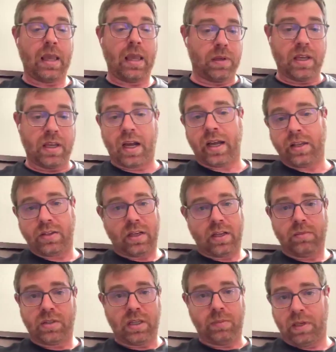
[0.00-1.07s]
using
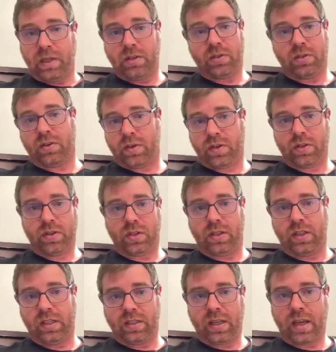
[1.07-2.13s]
APIs and MCP
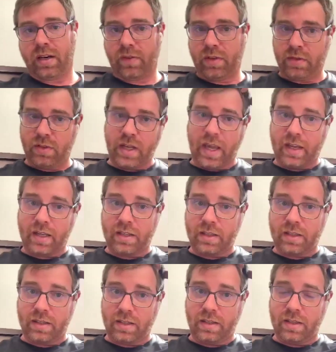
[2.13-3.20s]
servers and these kind of other tech.